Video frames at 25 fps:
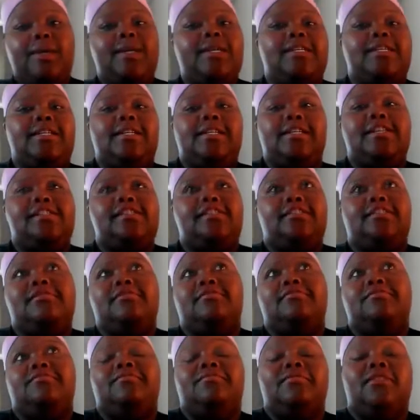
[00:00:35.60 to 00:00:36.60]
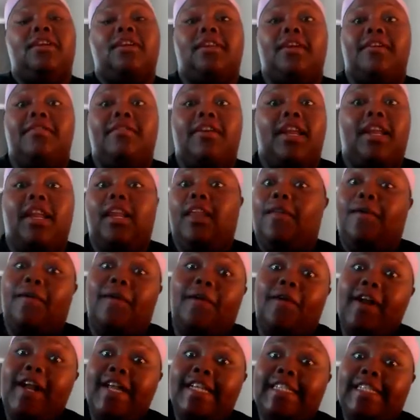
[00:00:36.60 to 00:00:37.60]
because mm, life got a little
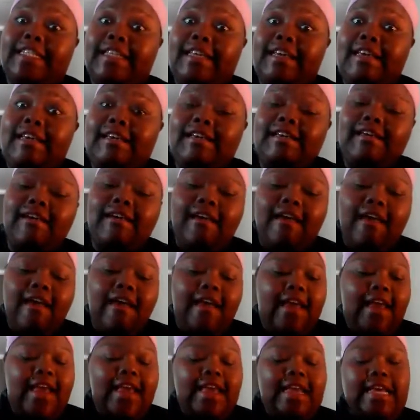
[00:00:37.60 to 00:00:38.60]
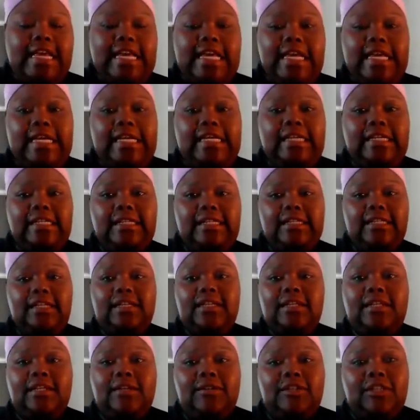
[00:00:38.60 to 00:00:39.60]
crazy and
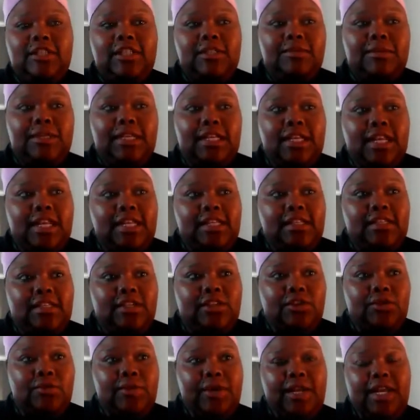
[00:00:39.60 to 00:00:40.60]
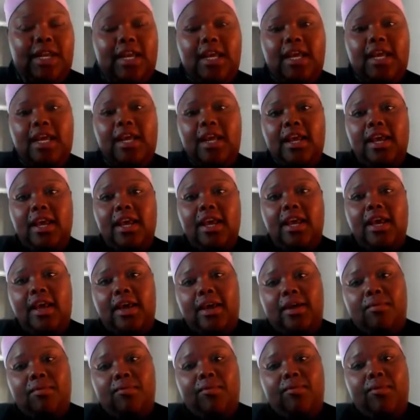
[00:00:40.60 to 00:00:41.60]
I've just been getting situated
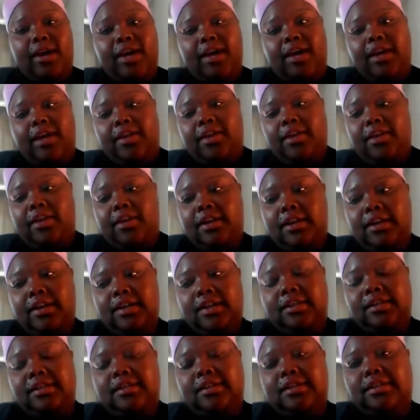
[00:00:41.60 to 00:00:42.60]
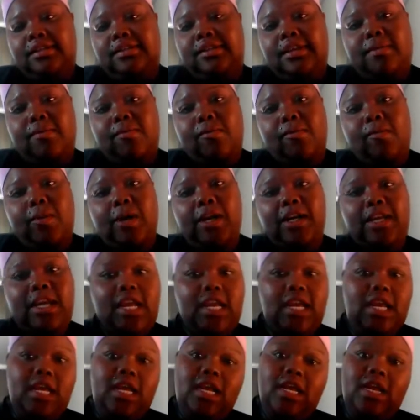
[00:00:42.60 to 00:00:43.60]
with stable
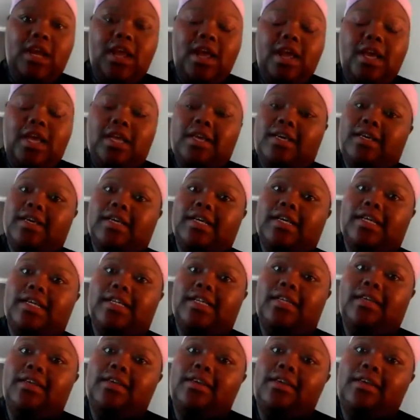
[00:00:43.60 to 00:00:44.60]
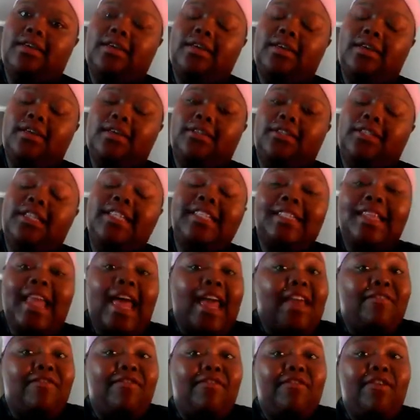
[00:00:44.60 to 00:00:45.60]
working and just
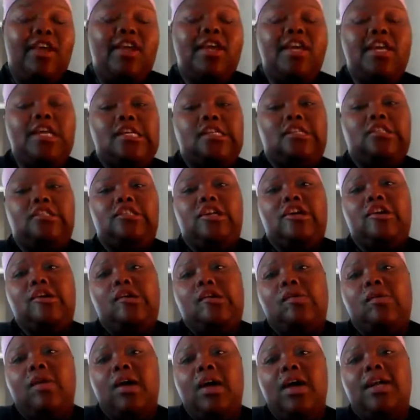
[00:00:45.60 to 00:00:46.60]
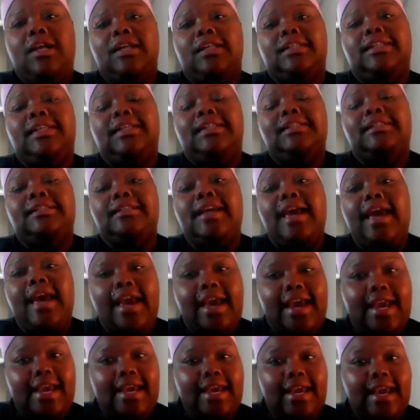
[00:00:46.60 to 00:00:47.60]
life. So
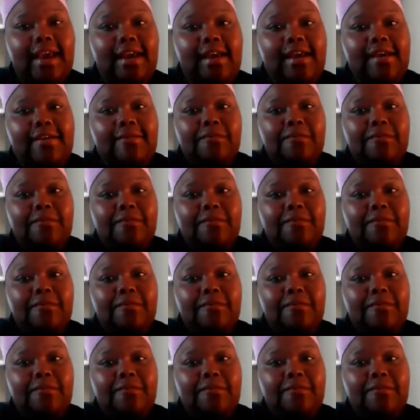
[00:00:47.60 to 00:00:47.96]
today